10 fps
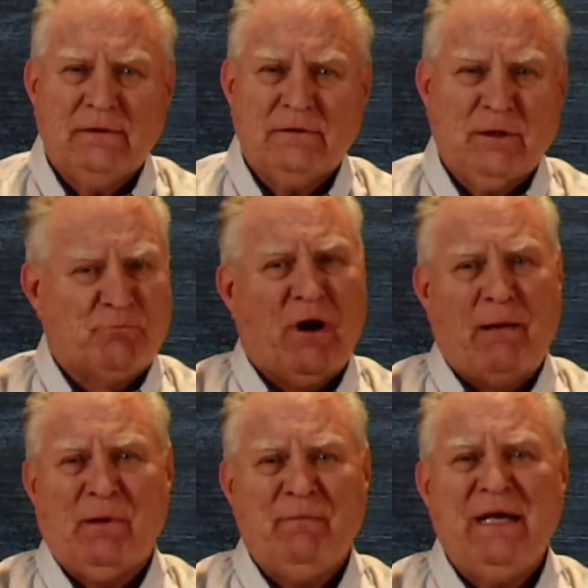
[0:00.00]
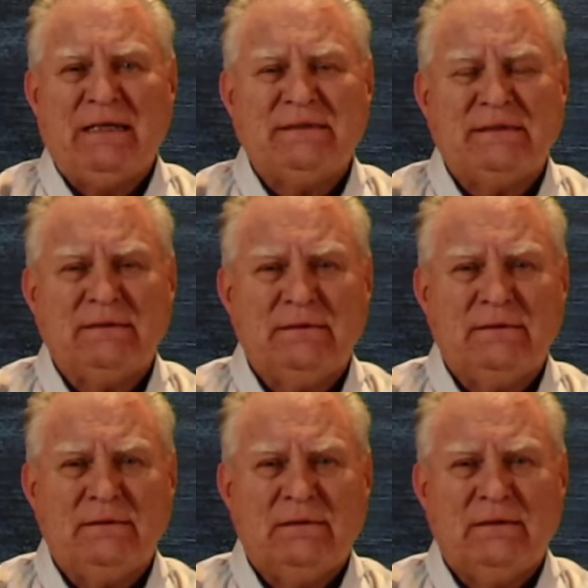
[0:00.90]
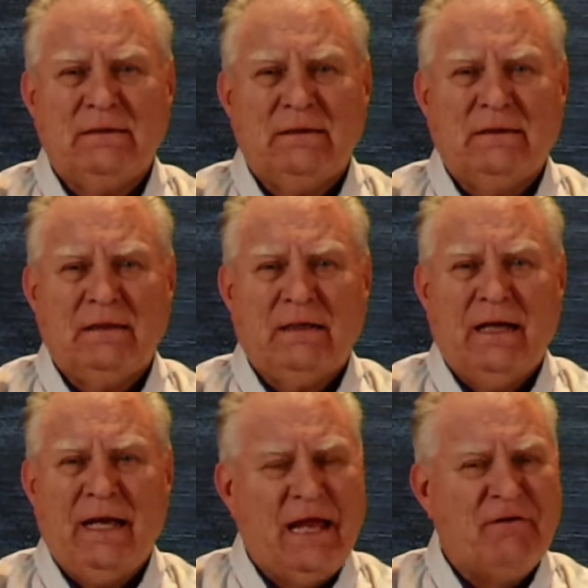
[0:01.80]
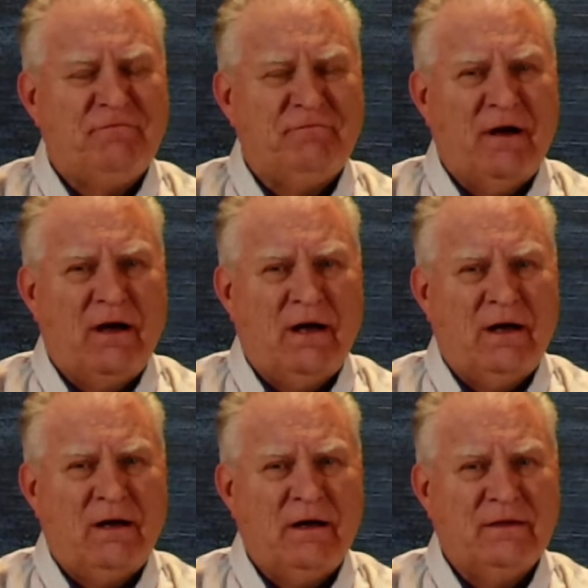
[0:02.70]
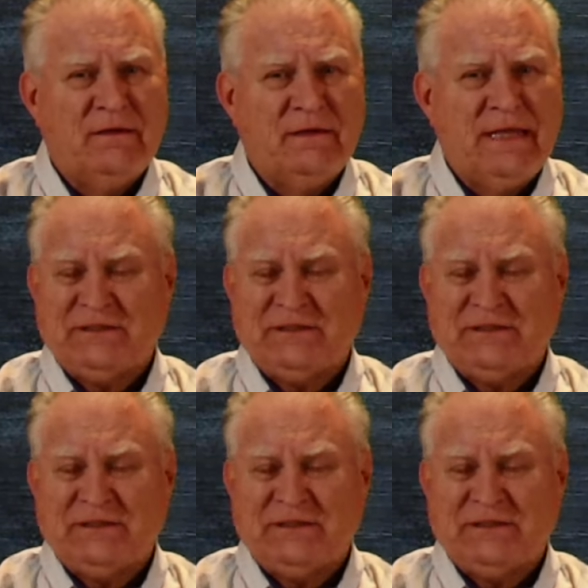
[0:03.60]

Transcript: The problem is, if uh, these